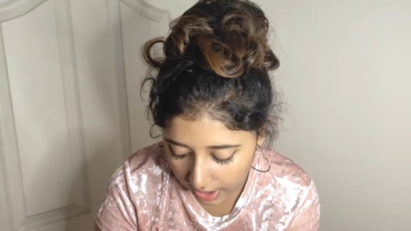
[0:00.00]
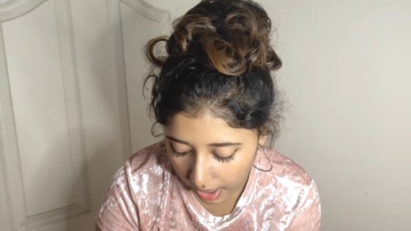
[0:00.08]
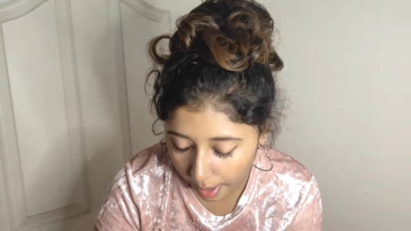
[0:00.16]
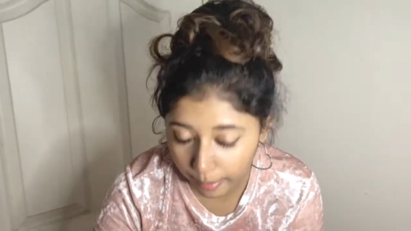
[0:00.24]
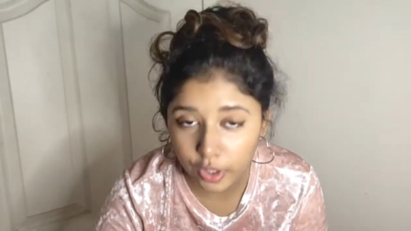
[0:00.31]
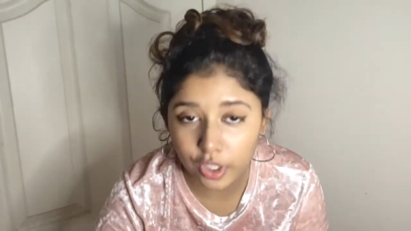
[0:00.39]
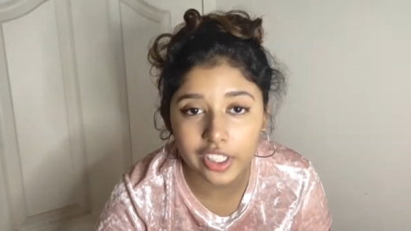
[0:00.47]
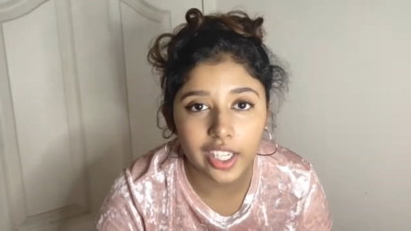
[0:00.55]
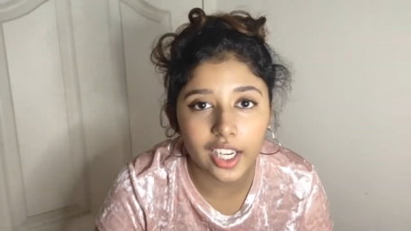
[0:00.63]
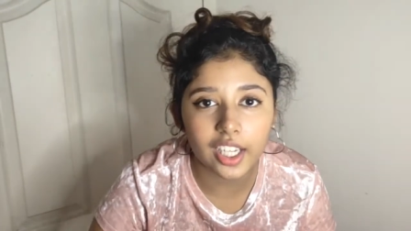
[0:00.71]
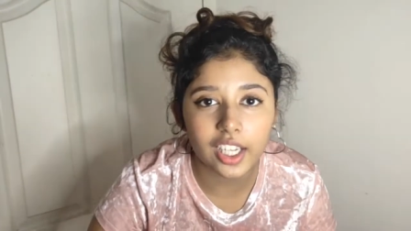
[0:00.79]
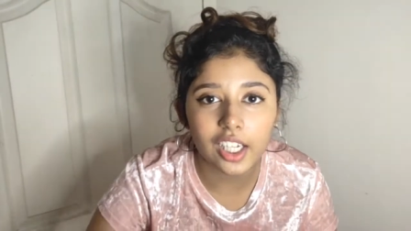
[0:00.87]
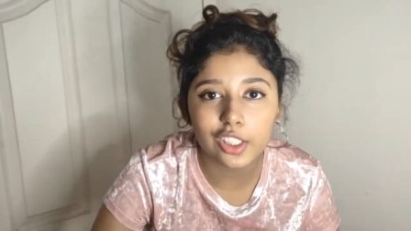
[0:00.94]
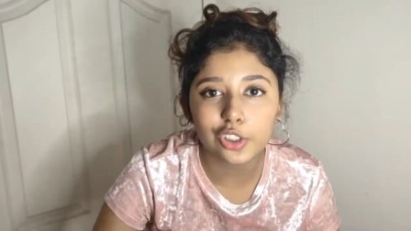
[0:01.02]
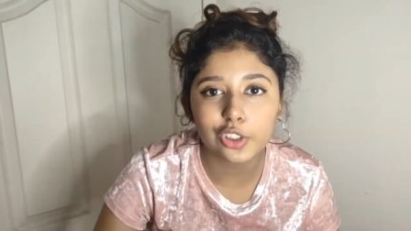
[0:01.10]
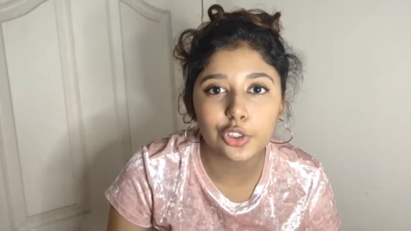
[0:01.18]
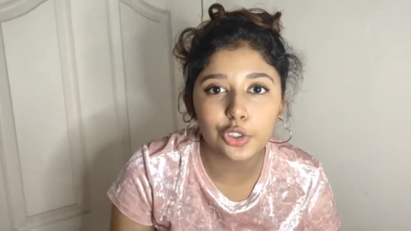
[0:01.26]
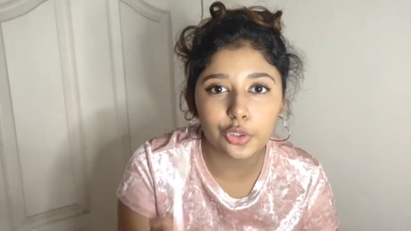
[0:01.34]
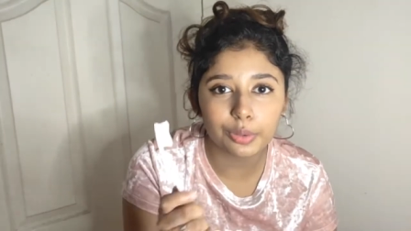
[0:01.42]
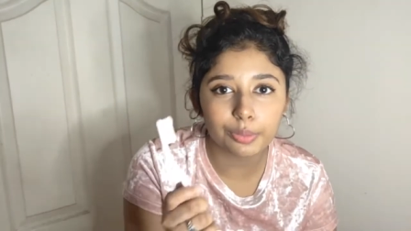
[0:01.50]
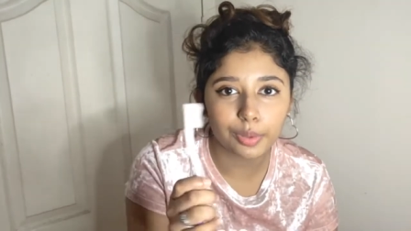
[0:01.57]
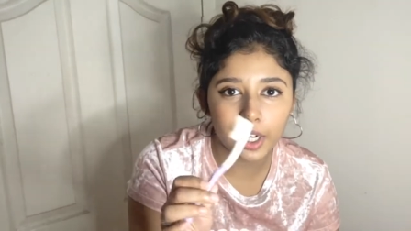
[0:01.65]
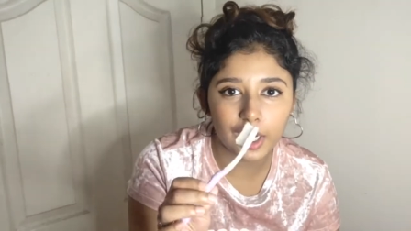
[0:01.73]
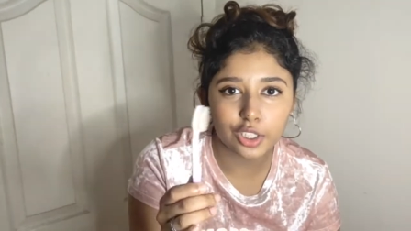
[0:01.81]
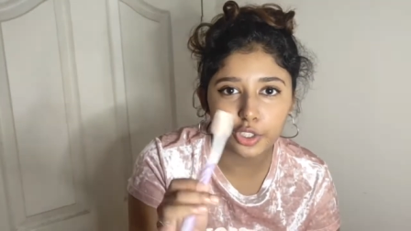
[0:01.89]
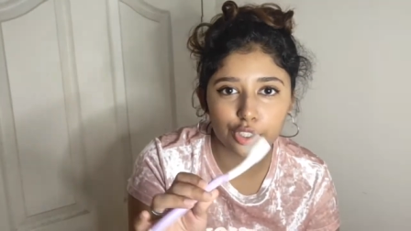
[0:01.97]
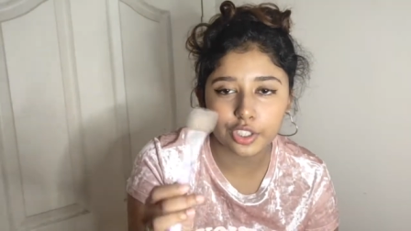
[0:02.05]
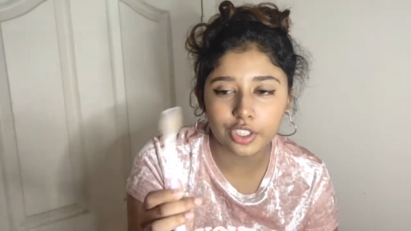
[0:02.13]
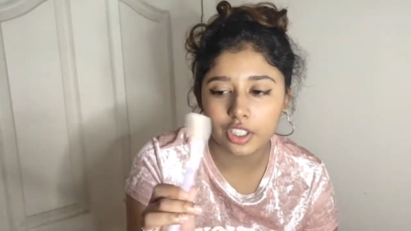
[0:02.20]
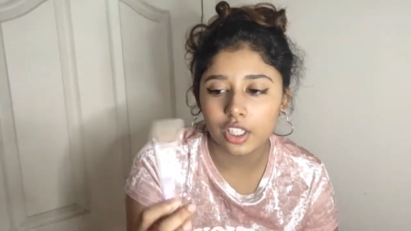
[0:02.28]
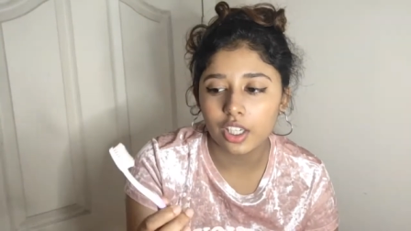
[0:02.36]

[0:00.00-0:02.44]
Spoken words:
I'm gonna take a toothbrush